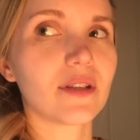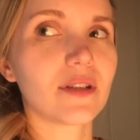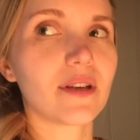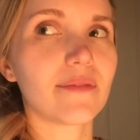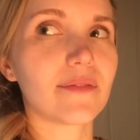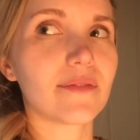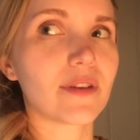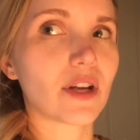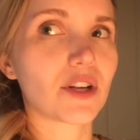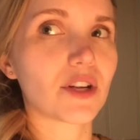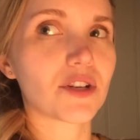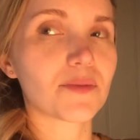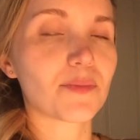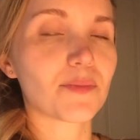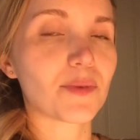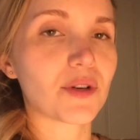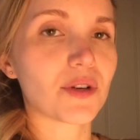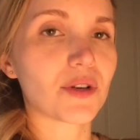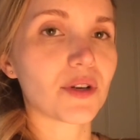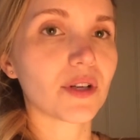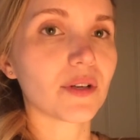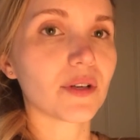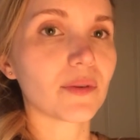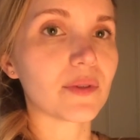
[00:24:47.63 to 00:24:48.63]
of an
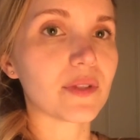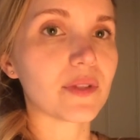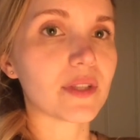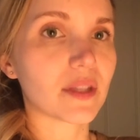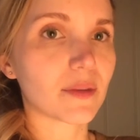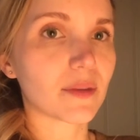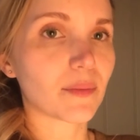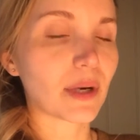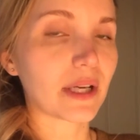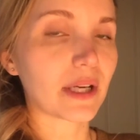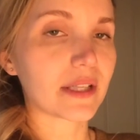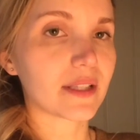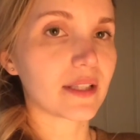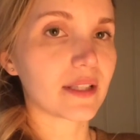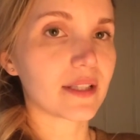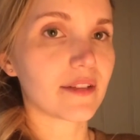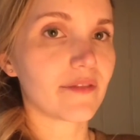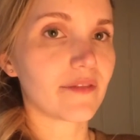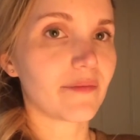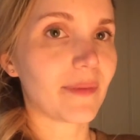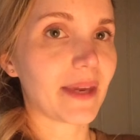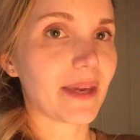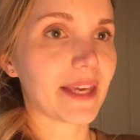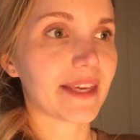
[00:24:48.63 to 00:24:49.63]
entrepreneur who is in the process
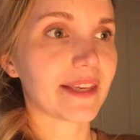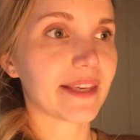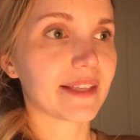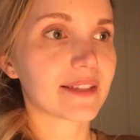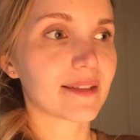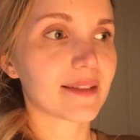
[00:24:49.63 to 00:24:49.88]
of making